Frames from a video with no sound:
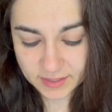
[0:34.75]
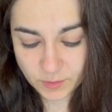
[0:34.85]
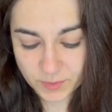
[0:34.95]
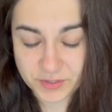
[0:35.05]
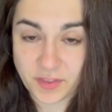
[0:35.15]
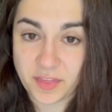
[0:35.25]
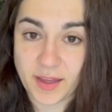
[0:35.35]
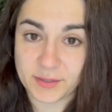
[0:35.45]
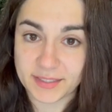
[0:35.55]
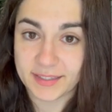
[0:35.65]
Which are the
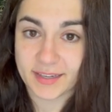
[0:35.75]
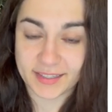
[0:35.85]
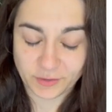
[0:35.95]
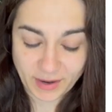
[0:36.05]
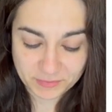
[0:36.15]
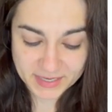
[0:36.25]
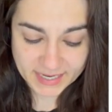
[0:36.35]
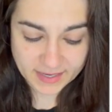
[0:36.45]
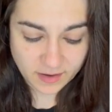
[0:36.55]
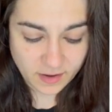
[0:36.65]
thousands that are surrounding
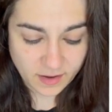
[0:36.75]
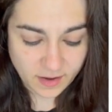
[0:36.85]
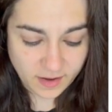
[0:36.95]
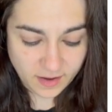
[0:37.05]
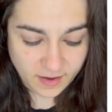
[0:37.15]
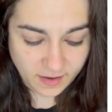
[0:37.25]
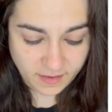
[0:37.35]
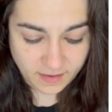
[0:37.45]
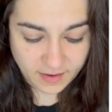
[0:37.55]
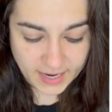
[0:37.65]
it?
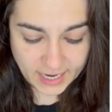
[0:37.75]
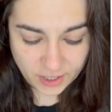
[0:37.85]
I